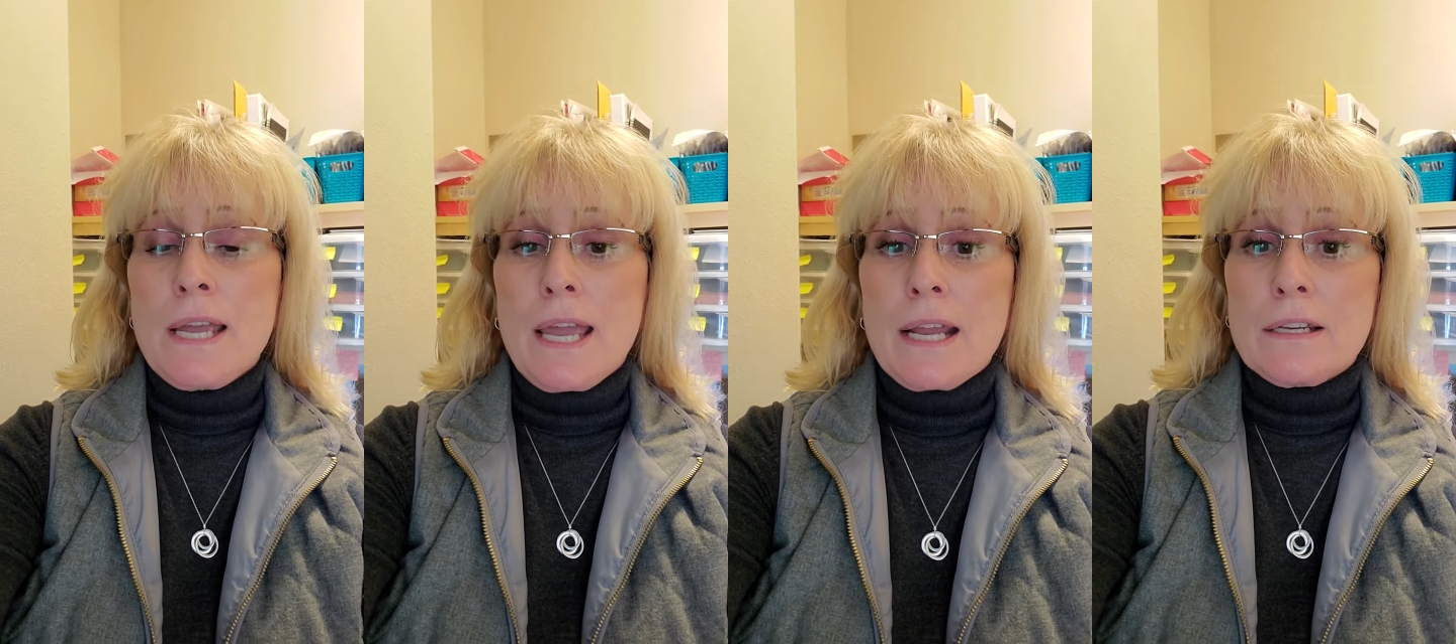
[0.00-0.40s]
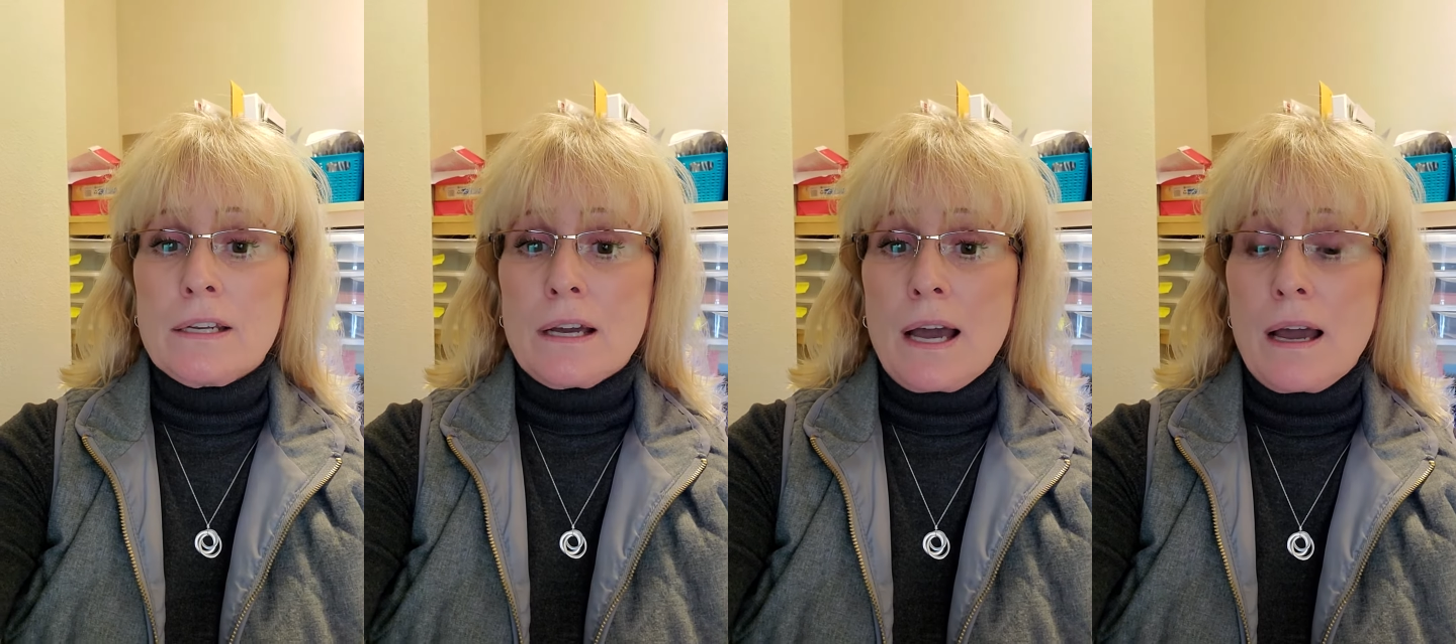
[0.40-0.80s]
and
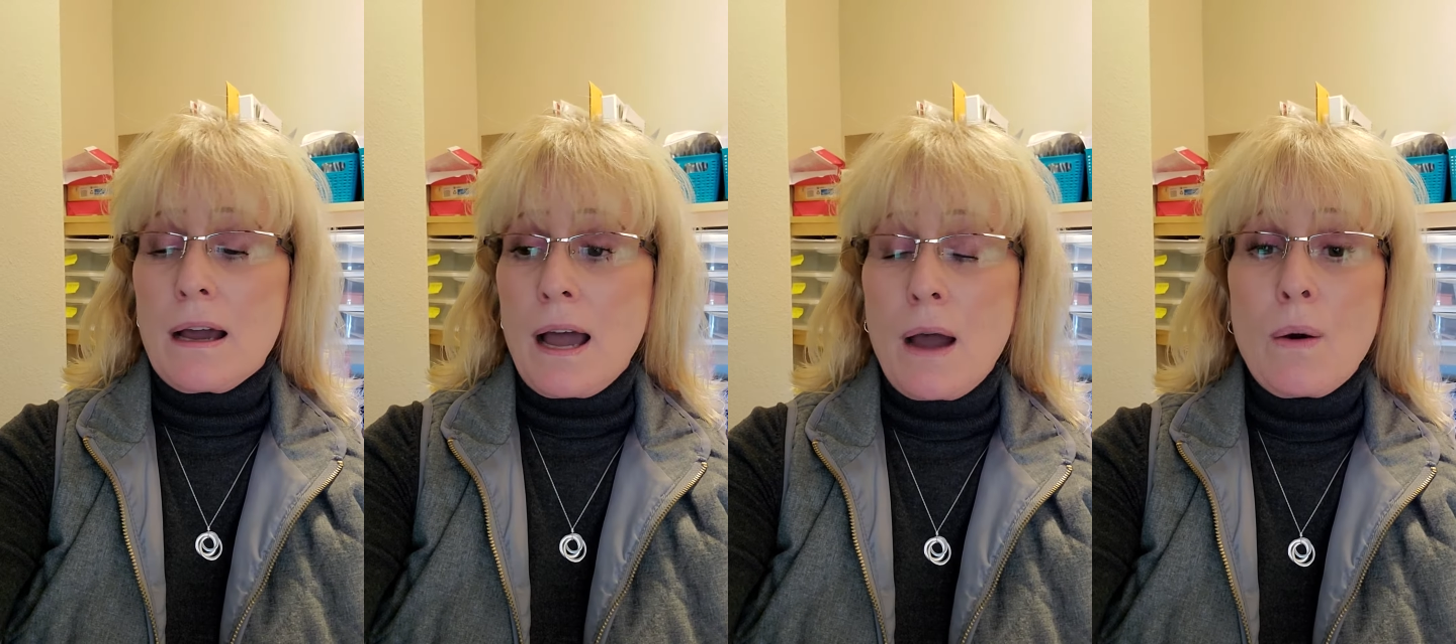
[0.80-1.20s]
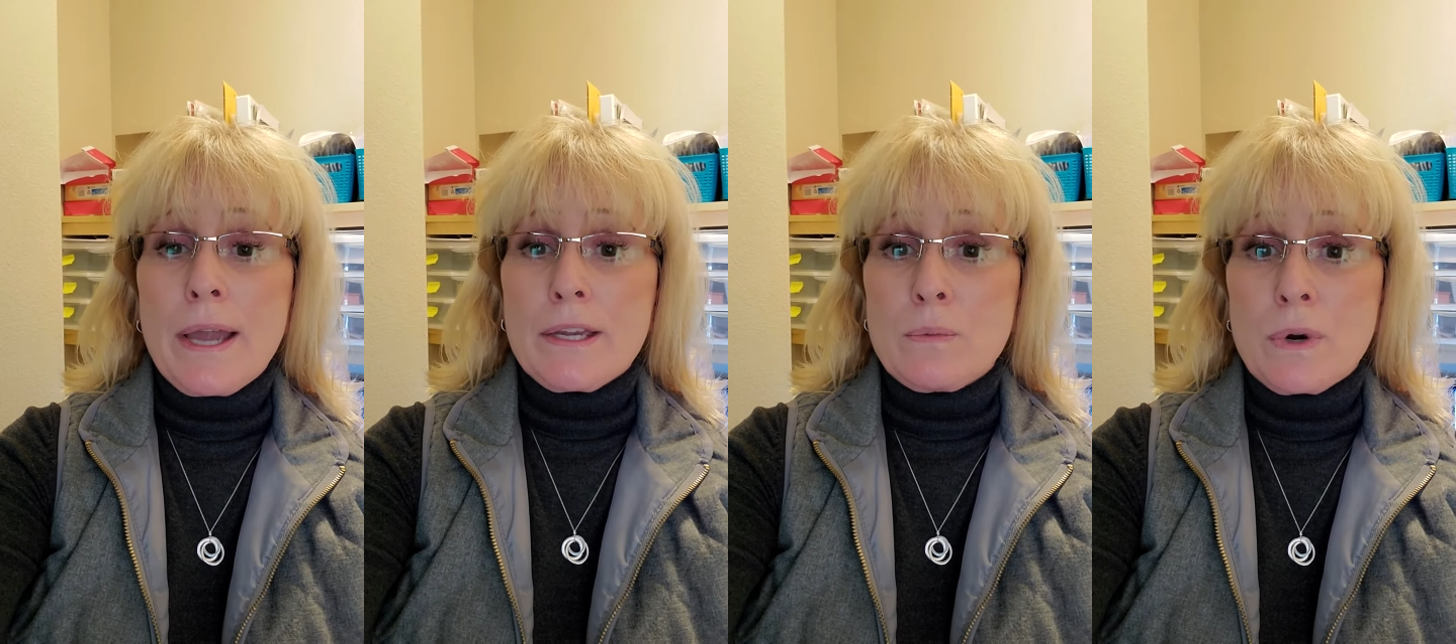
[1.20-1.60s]
uh, how I
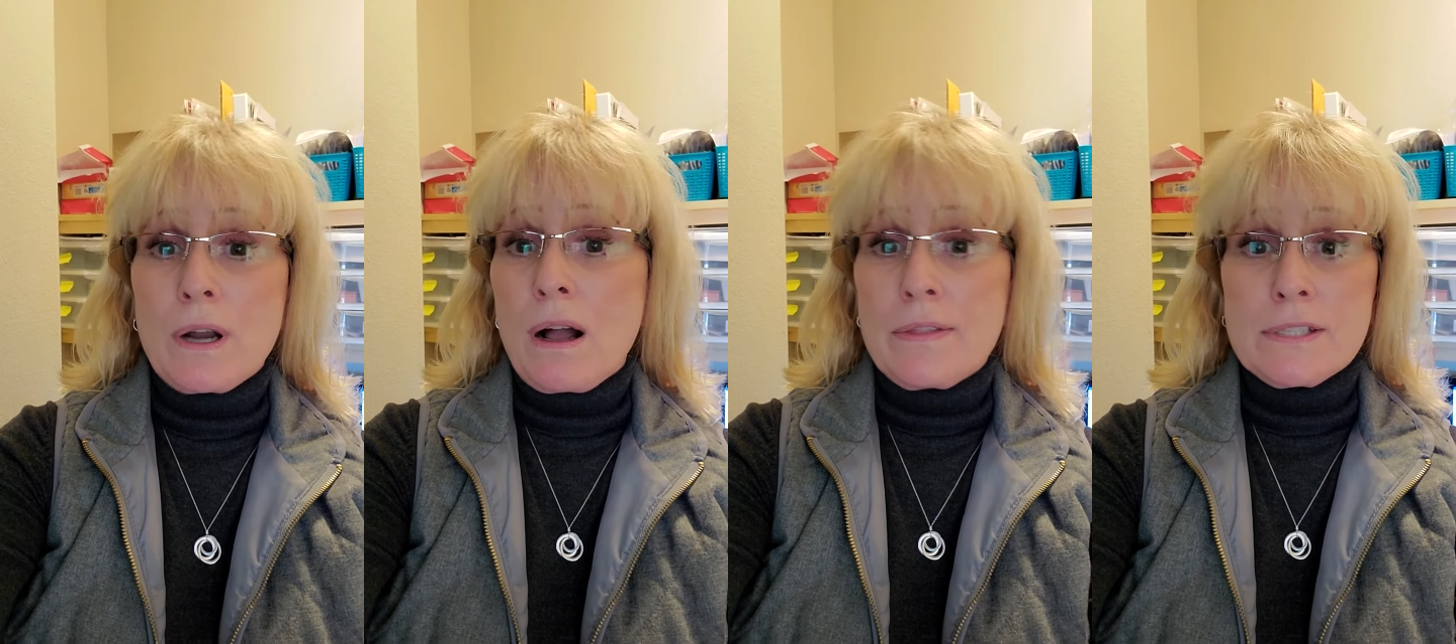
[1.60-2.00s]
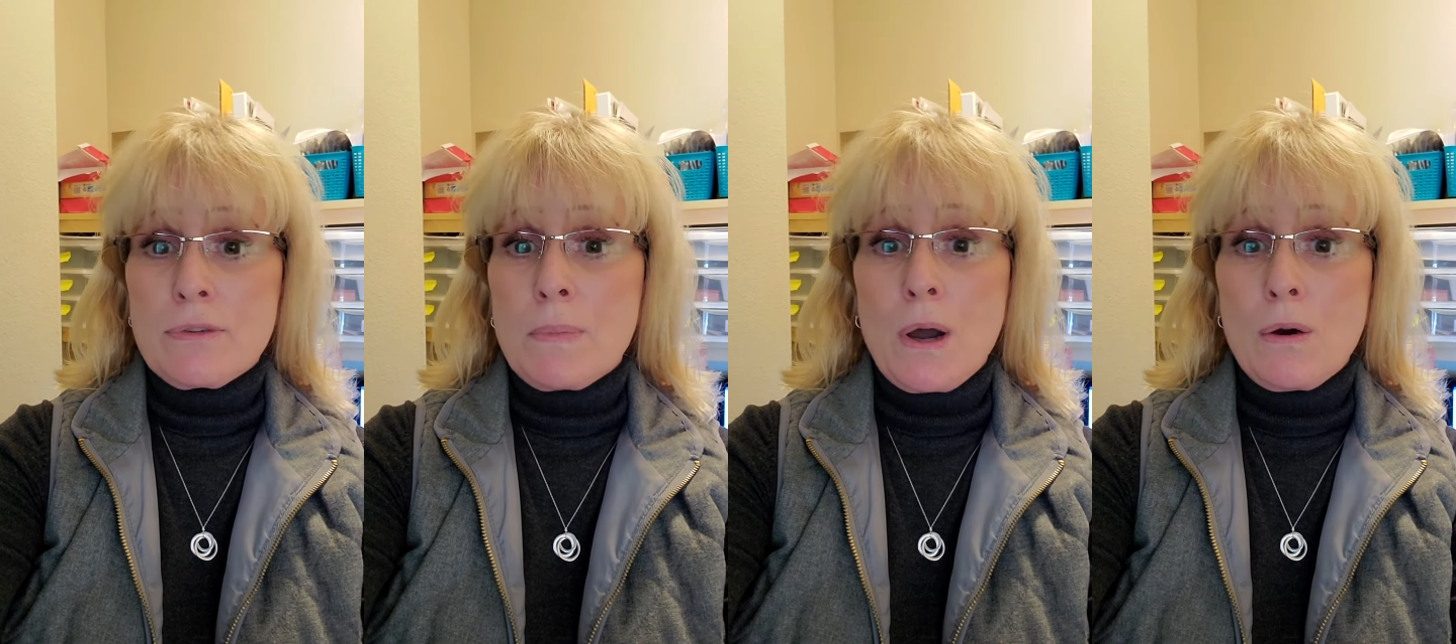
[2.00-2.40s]
could work all these
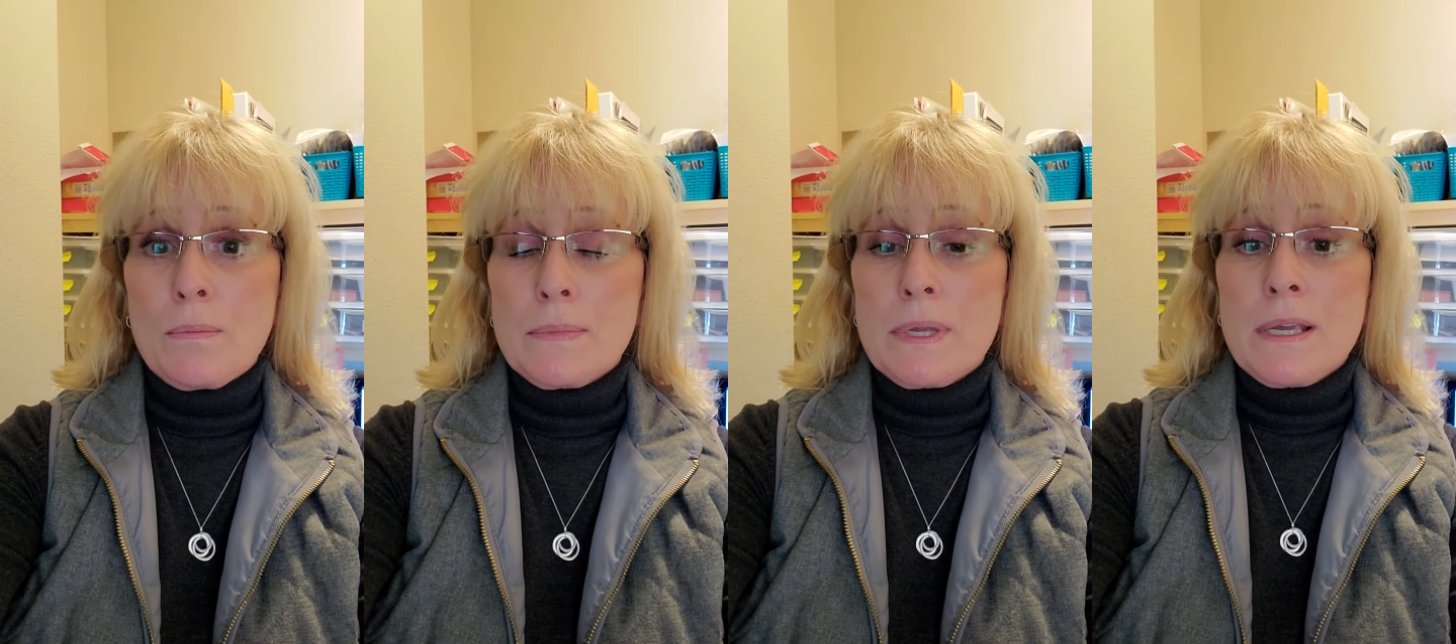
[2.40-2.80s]
from home.